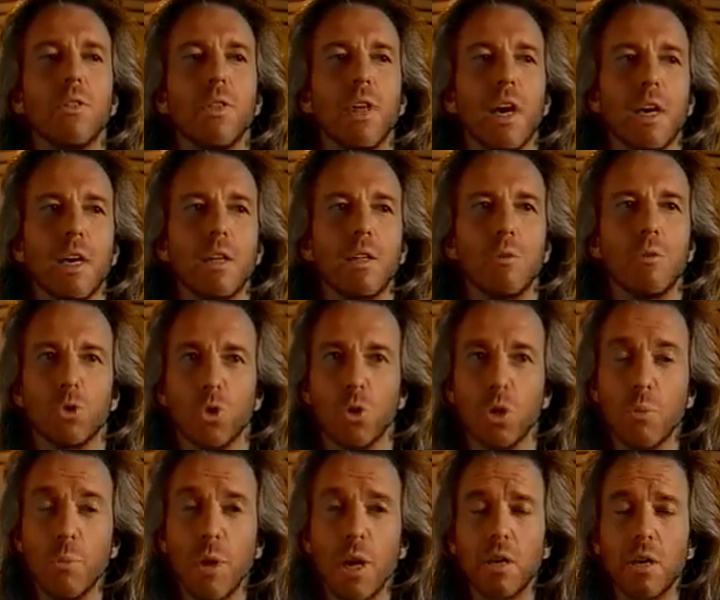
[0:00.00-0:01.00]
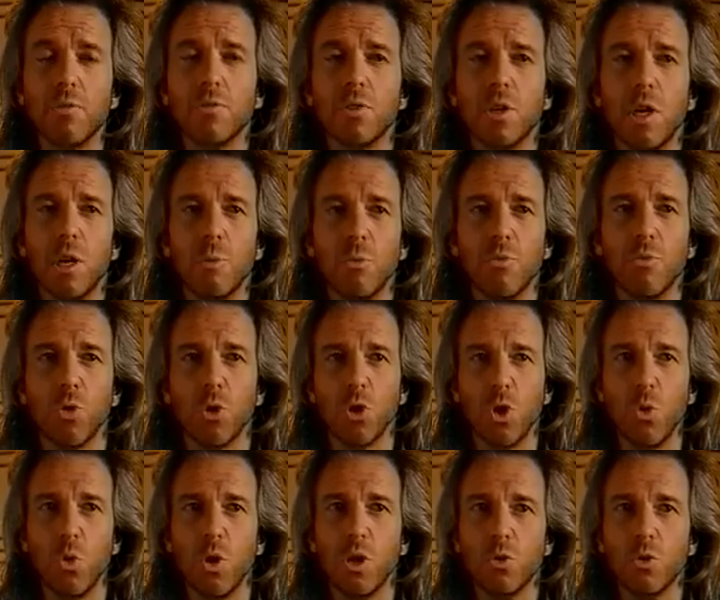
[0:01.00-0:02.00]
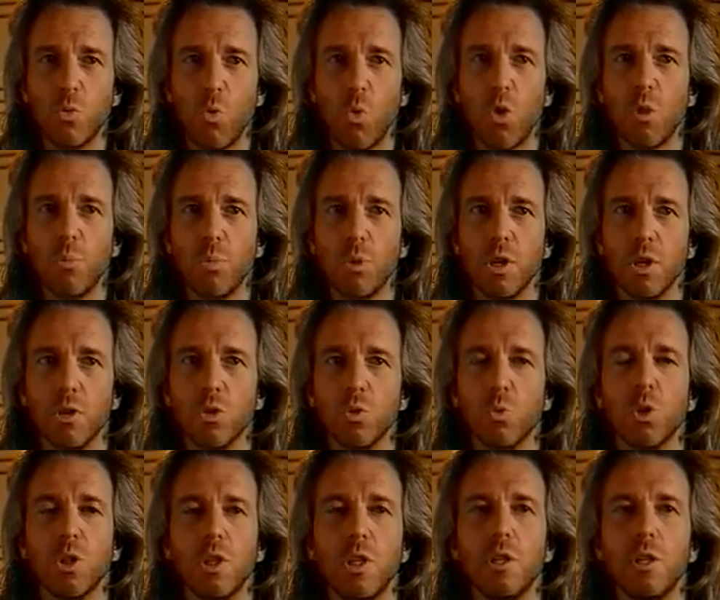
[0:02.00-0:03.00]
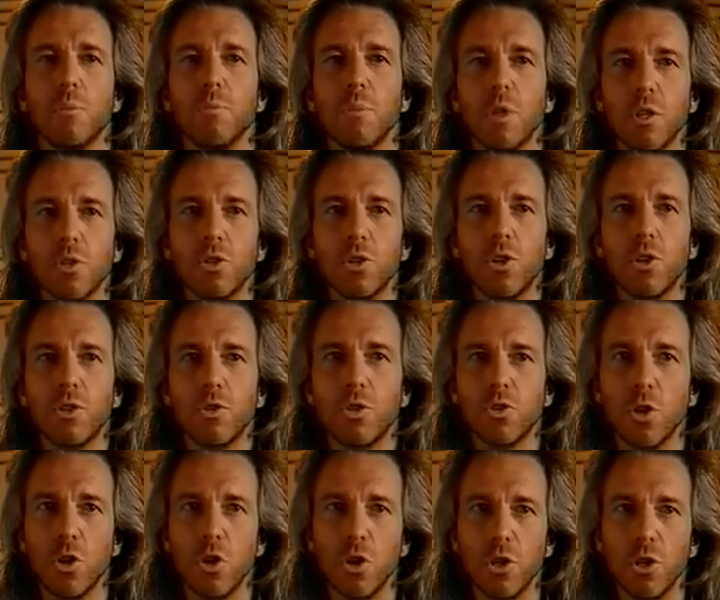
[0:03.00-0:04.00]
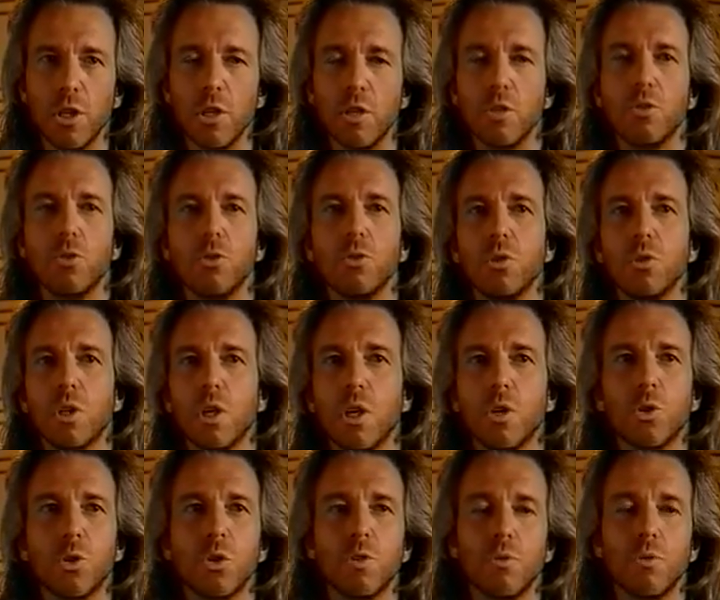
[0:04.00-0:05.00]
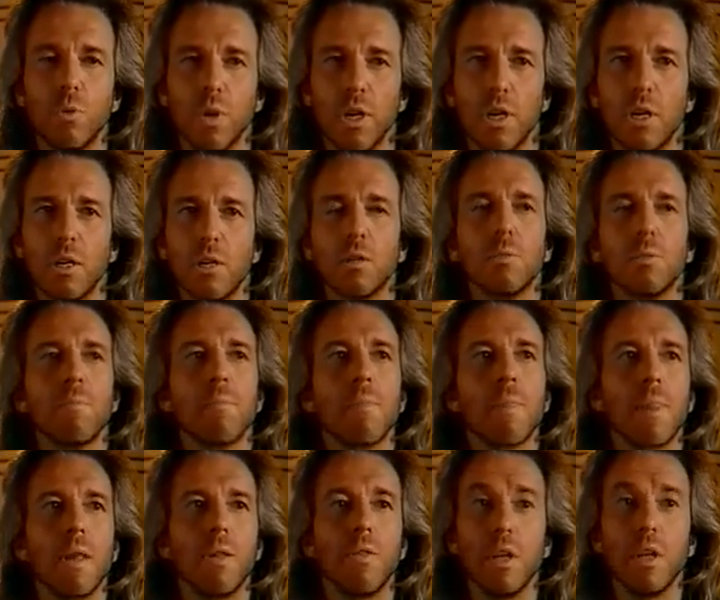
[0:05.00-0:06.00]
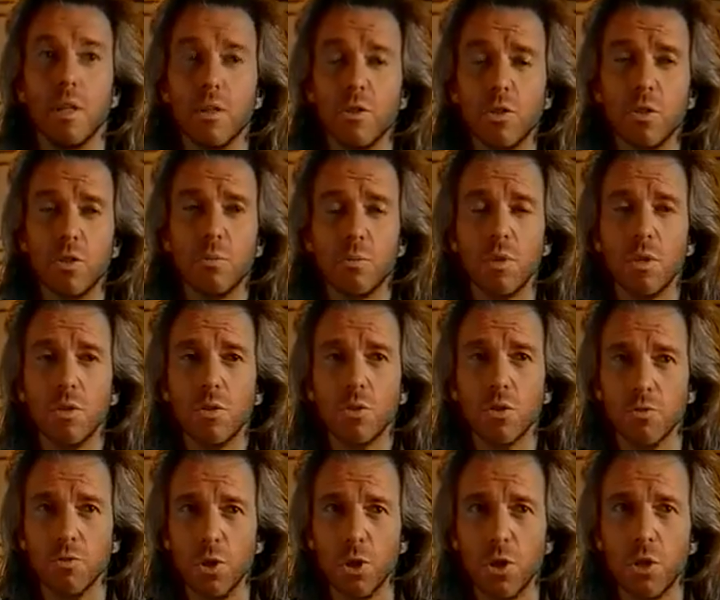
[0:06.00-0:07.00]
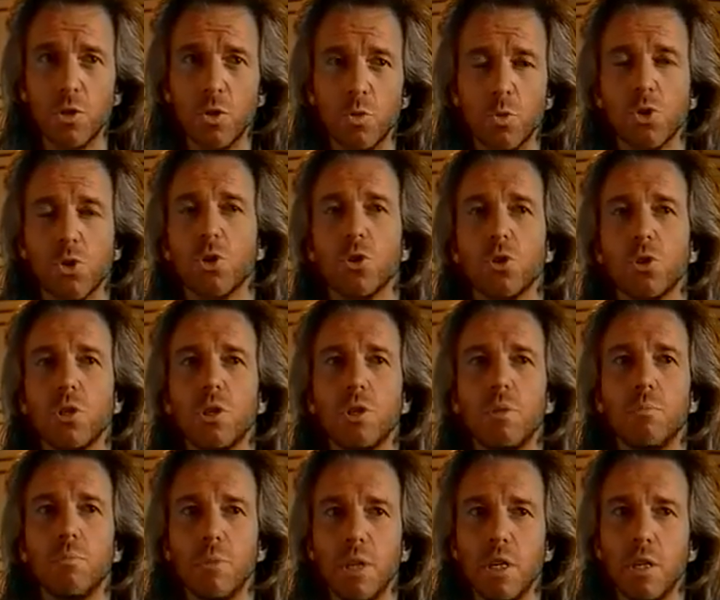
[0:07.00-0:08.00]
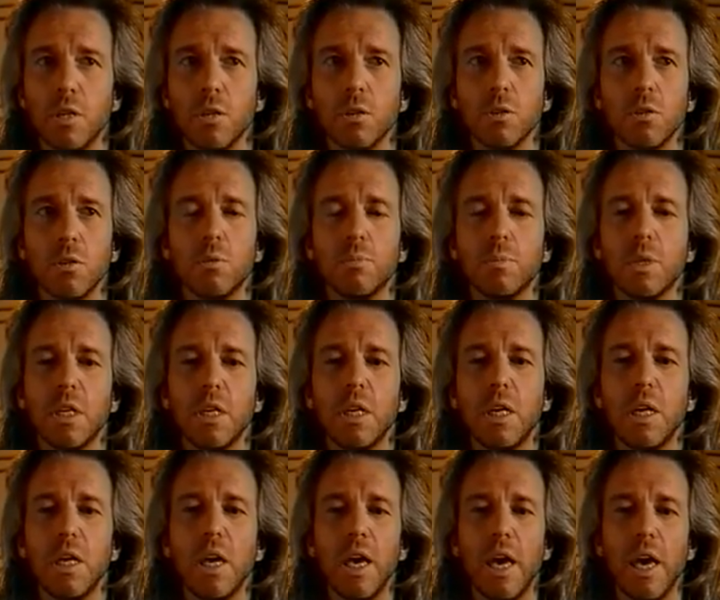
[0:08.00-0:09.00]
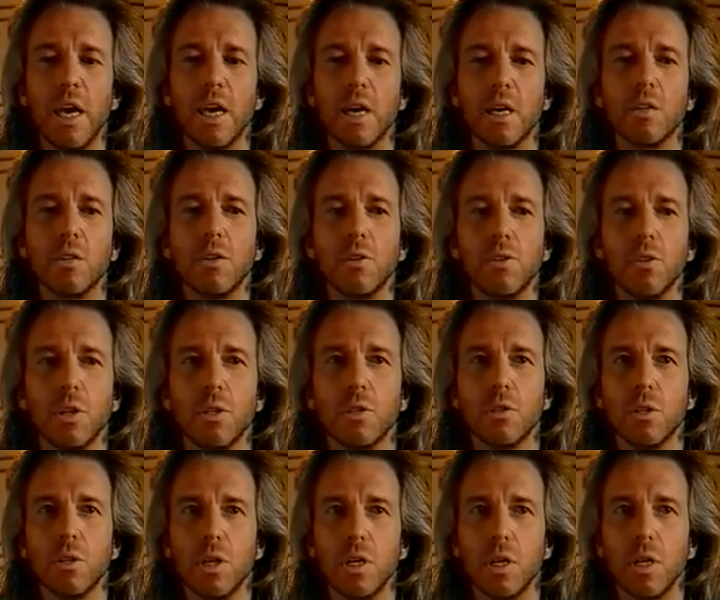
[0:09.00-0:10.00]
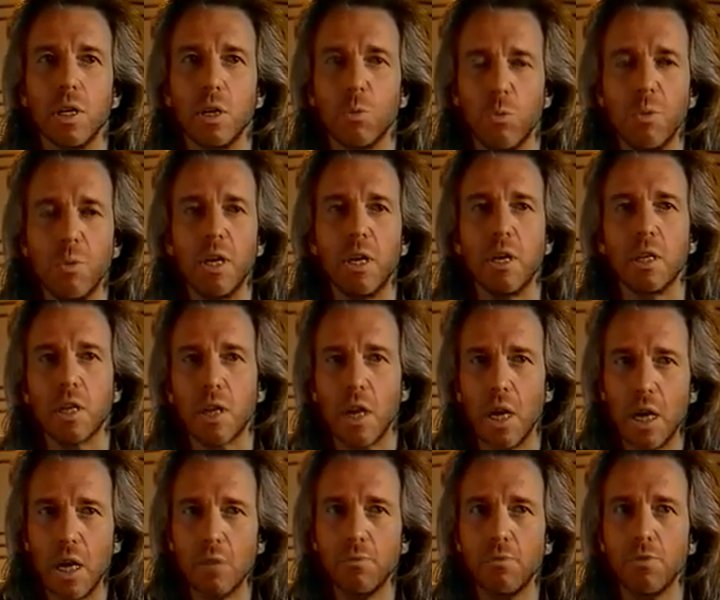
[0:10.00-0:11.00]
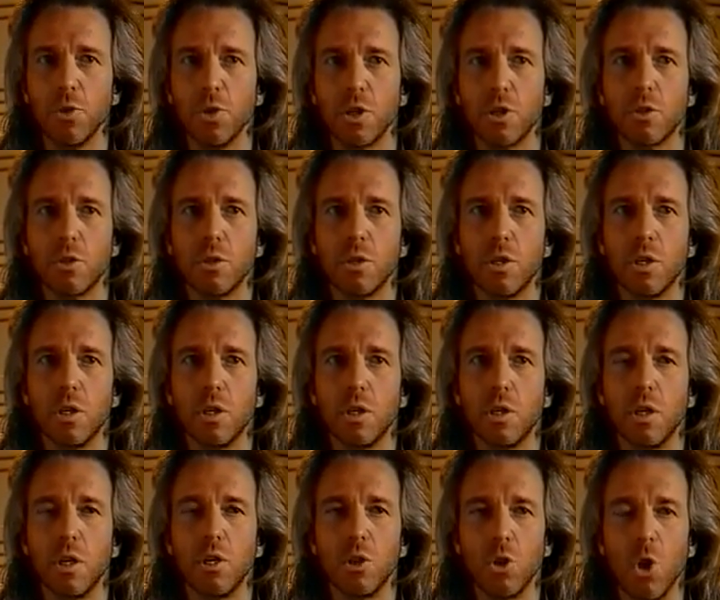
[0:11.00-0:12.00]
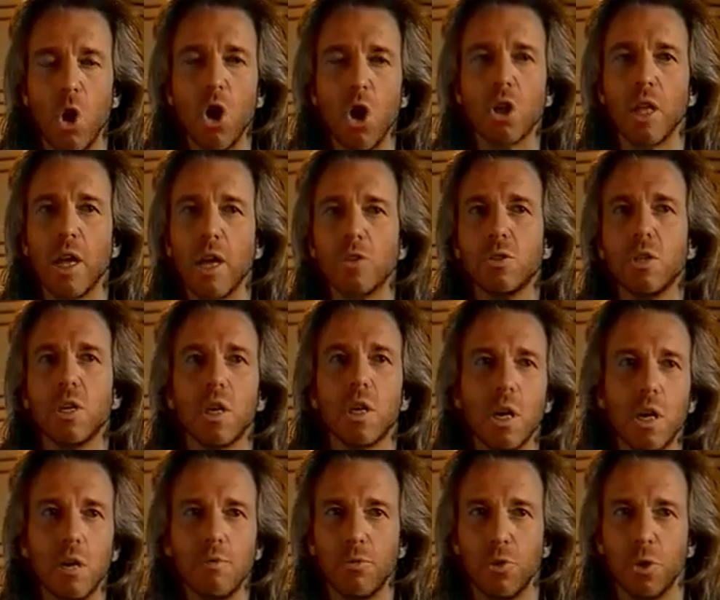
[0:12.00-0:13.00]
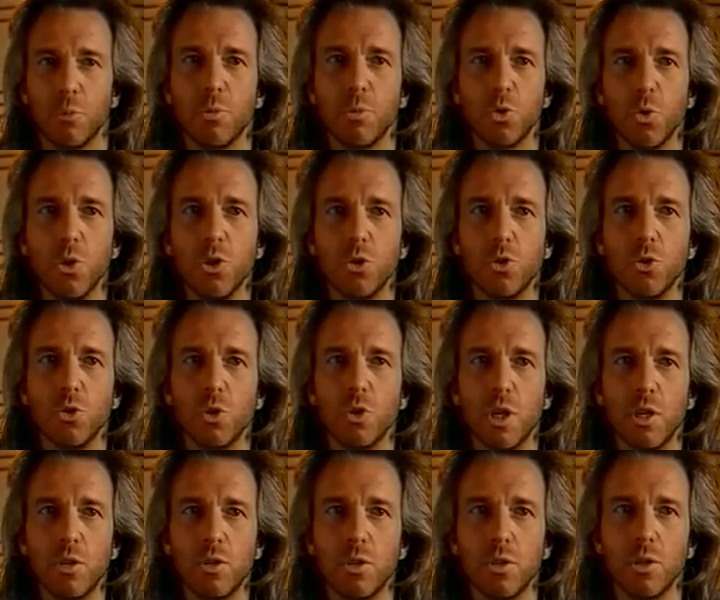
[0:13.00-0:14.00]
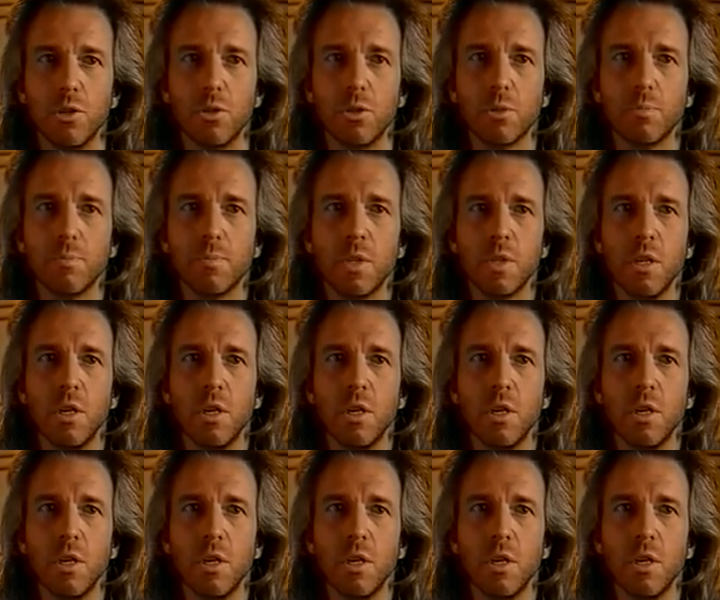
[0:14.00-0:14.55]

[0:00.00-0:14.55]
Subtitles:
that it was only a matter of time before U.S. warplanes would lead a military assault into the country of Iraq, that innocent civilians would certainly be killed, and that it would begin a conflict, a long-lasting conflict between the two countries.